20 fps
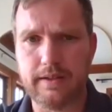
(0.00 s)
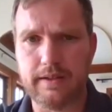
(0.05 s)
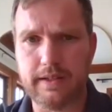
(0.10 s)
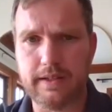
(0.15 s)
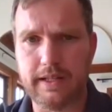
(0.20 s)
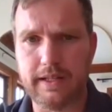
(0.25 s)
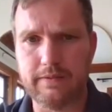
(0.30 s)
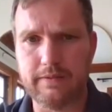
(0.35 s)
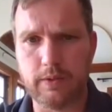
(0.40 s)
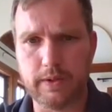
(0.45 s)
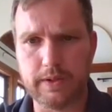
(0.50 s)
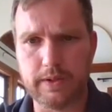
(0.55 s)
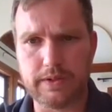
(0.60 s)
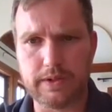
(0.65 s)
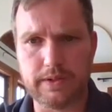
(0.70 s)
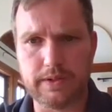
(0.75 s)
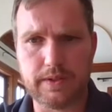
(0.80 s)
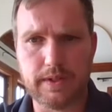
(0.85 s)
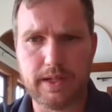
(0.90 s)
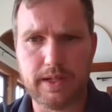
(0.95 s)

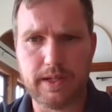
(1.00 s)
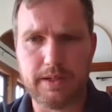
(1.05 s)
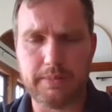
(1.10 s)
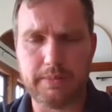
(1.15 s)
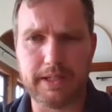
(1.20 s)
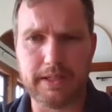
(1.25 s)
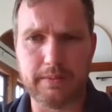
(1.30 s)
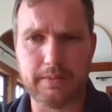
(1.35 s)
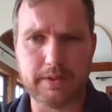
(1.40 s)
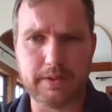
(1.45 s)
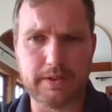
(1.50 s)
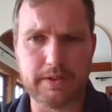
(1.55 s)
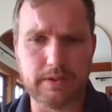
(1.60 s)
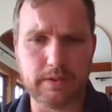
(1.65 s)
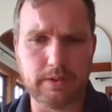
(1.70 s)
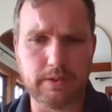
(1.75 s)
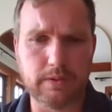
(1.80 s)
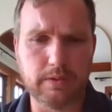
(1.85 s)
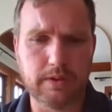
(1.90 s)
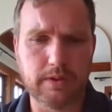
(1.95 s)
invoices, being able to
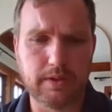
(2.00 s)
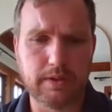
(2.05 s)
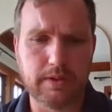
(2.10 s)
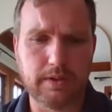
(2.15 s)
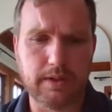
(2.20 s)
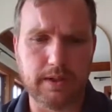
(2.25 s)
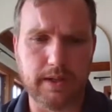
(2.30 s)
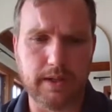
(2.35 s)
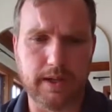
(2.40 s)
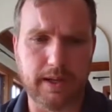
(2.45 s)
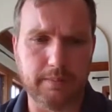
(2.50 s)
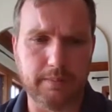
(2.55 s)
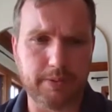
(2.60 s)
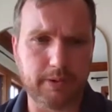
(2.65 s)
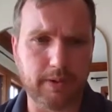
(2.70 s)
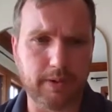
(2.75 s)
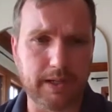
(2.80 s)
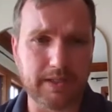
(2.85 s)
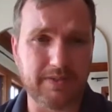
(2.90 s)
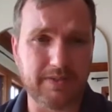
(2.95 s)
do
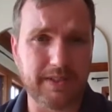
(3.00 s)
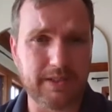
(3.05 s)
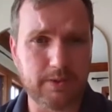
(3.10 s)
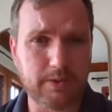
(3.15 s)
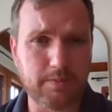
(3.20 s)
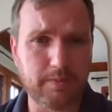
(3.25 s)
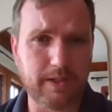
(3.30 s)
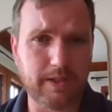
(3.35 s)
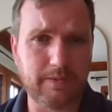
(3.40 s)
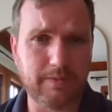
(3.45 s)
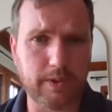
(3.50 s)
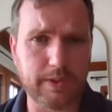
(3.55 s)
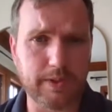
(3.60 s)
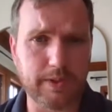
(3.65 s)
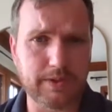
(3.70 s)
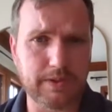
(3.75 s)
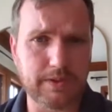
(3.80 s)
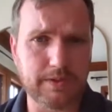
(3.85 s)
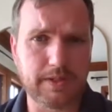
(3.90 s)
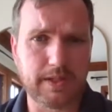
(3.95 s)
progressive
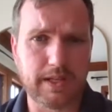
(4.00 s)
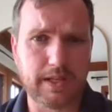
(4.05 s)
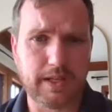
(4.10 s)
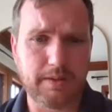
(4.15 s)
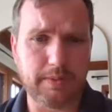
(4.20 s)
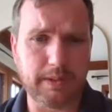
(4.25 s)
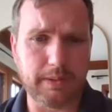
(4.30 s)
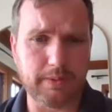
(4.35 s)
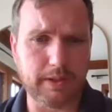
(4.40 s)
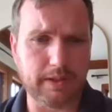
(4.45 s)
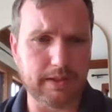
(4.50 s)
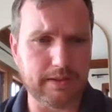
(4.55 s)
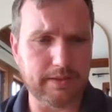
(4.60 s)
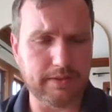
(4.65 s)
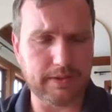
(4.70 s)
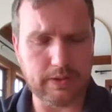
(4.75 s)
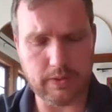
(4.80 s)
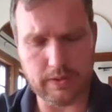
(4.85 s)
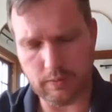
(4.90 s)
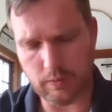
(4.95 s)
invoices, be able to
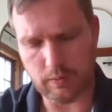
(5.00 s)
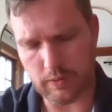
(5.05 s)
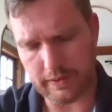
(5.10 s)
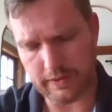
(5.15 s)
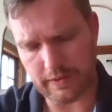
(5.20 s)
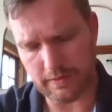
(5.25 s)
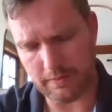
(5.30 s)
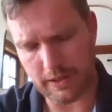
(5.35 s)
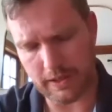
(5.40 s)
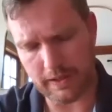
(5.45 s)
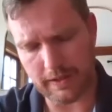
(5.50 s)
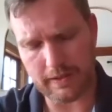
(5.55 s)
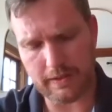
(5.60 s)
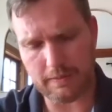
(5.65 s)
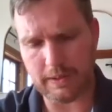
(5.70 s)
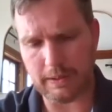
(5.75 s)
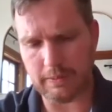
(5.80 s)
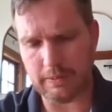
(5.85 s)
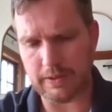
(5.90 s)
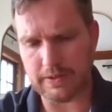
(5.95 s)
do it once a month,
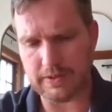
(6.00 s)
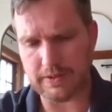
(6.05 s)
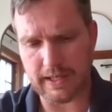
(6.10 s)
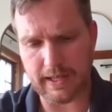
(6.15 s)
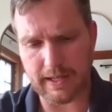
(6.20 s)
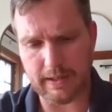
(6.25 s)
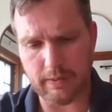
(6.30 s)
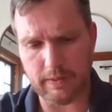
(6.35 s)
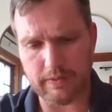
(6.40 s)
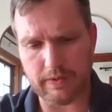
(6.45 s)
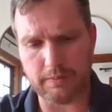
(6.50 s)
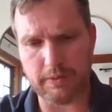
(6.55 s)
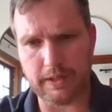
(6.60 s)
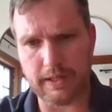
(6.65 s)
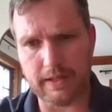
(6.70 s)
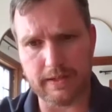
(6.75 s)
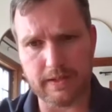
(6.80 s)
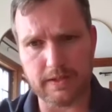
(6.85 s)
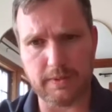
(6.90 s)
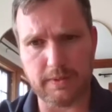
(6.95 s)
be able to say we've
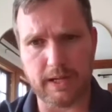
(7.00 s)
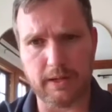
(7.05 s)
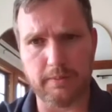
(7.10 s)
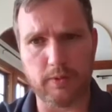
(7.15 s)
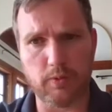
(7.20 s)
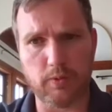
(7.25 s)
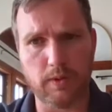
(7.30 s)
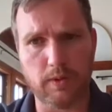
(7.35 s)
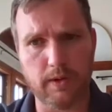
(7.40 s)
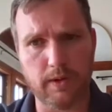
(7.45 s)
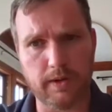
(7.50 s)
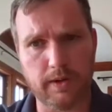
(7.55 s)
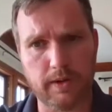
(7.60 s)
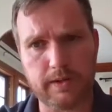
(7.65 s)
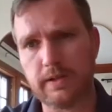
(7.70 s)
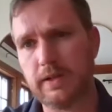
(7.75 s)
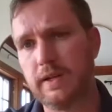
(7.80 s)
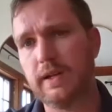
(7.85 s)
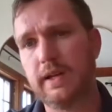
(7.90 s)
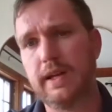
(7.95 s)
completed this amount of work
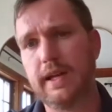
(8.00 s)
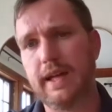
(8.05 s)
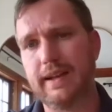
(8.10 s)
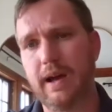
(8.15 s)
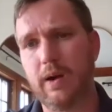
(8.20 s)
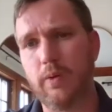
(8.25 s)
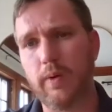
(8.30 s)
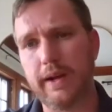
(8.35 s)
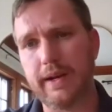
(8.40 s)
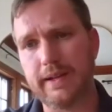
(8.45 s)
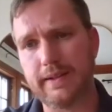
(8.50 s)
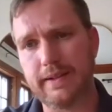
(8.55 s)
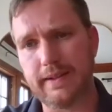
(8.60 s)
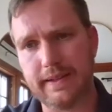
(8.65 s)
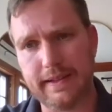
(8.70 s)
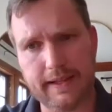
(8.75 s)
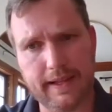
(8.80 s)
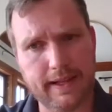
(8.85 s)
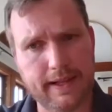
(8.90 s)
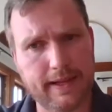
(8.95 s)
and not waiting to
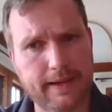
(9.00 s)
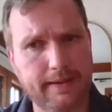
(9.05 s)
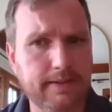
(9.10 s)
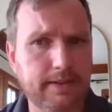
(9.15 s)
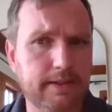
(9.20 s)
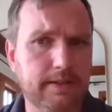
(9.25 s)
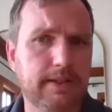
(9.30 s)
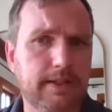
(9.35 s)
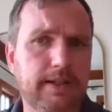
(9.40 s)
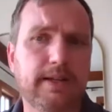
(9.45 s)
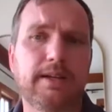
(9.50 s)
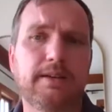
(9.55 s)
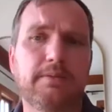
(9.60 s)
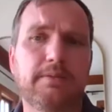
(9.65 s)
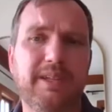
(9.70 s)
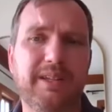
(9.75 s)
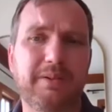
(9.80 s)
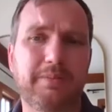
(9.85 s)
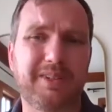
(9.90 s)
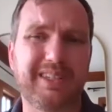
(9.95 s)
the end,
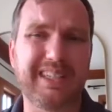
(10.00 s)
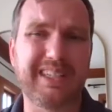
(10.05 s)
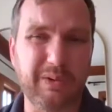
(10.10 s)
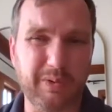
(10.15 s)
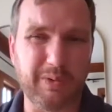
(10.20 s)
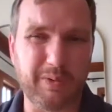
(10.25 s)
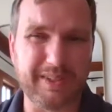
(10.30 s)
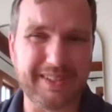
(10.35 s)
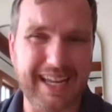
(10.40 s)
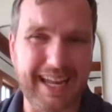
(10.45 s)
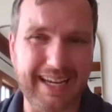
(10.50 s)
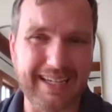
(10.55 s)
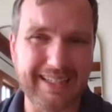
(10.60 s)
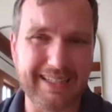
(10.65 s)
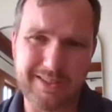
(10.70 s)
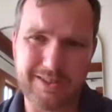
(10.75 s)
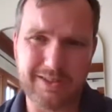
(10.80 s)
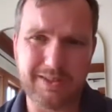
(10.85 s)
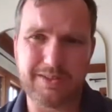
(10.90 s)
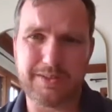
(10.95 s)
being able to deal with
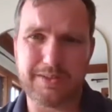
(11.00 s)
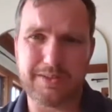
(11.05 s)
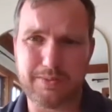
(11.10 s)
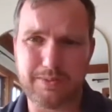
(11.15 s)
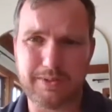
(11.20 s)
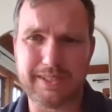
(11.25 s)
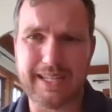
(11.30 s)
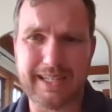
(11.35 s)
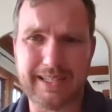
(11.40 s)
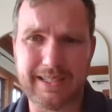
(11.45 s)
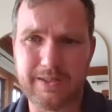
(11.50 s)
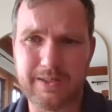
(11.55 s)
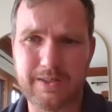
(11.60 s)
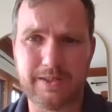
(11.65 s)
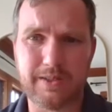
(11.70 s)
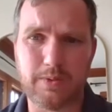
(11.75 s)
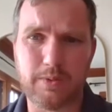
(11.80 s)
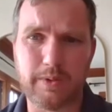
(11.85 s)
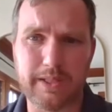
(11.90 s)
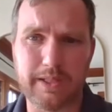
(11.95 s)
retainage. Retainage
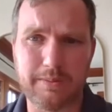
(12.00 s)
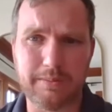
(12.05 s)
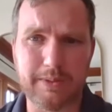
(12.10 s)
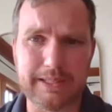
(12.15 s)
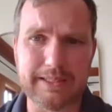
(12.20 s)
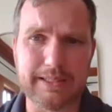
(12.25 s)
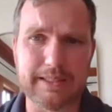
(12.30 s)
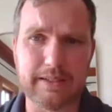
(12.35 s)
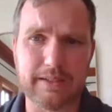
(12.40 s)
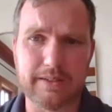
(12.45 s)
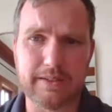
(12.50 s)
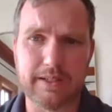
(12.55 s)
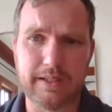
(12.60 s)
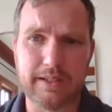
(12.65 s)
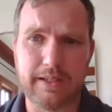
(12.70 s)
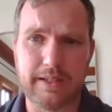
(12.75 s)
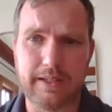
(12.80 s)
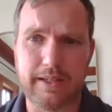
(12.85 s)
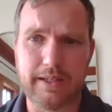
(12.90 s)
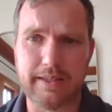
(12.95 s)
is a really big deal
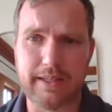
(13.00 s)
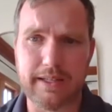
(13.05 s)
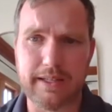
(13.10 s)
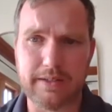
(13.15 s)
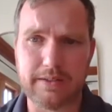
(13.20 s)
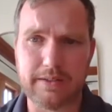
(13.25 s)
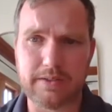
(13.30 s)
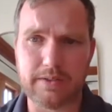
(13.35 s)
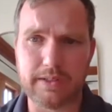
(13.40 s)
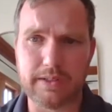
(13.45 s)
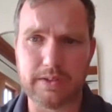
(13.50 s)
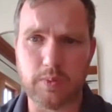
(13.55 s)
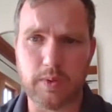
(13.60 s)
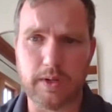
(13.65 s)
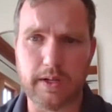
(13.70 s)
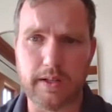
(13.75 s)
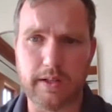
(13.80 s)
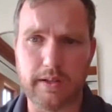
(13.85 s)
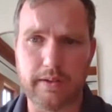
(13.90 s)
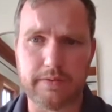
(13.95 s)
in the industry as
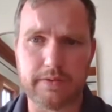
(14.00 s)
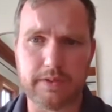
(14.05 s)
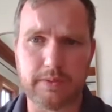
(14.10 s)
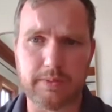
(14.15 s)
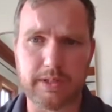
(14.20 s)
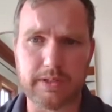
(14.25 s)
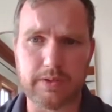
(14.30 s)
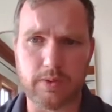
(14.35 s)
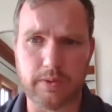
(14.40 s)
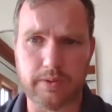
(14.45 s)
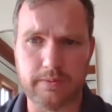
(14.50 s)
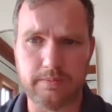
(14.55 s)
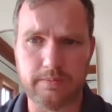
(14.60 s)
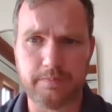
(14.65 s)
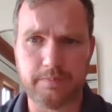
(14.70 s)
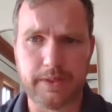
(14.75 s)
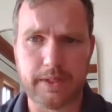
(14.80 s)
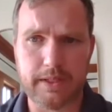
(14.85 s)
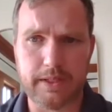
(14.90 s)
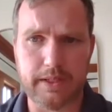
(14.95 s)
well. If somebody's holding
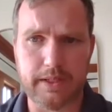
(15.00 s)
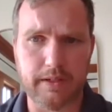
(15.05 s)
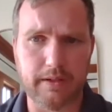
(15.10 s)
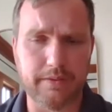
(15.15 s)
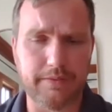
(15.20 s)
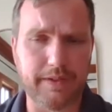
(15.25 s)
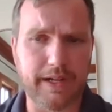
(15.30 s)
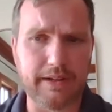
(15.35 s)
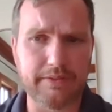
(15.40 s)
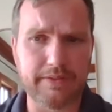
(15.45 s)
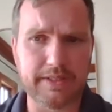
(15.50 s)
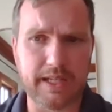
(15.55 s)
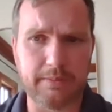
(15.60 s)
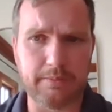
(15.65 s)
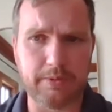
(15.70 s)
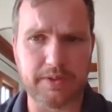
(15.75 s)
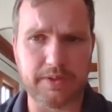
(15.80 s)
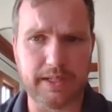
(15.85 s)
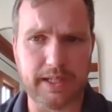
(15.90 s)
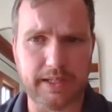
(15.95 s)

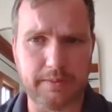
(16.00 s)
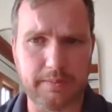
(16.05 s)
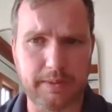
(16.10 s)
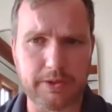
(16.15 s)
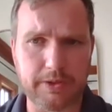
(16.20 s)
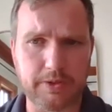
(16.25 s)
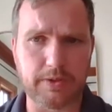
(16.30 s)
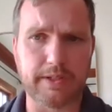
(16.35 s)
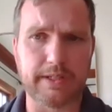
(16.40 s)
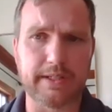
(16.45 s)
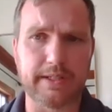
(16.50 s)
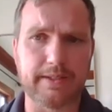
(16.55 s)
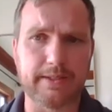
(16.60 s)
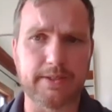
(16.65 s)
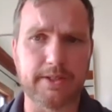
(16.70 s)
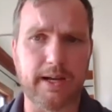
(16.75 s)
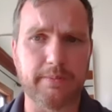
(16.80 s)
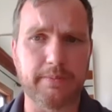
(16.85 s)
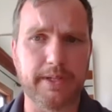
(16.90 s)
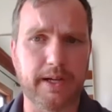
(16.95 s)
5-10% to make sure you get the
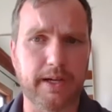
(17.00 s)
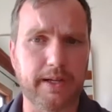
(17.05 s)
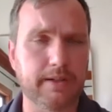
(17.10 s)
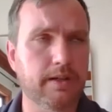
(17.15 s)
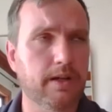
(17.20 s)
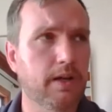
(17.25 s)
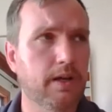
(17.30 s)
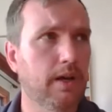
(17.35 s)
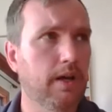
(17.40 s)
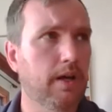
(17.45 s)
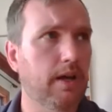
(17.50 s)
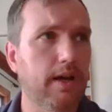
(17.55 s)
job done.